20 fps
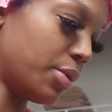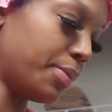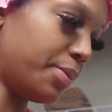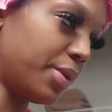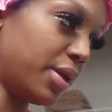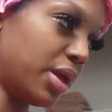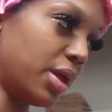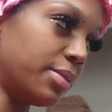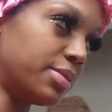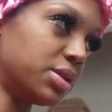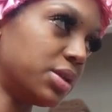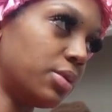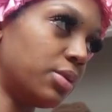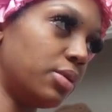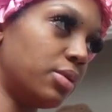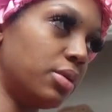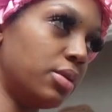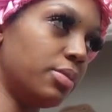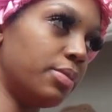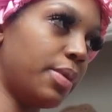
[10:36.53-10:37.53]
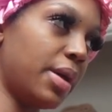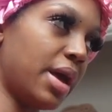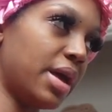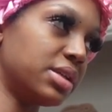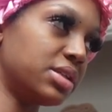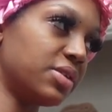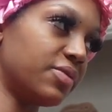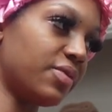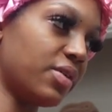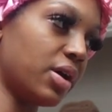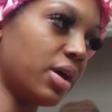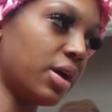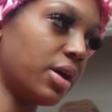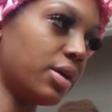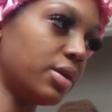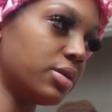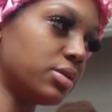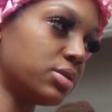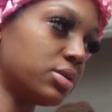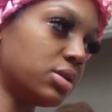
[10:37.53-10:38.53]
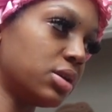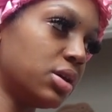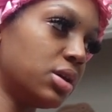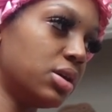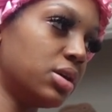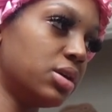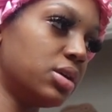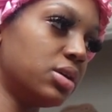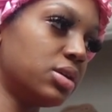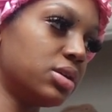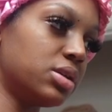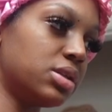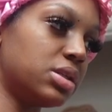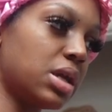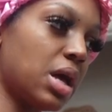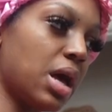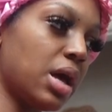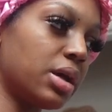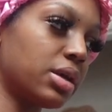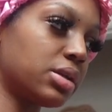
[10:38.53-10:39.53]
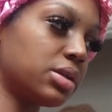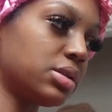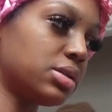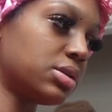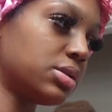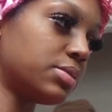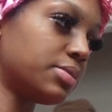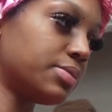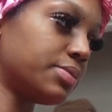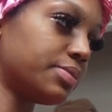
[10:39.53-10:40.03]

bibs and pacifiers, socks.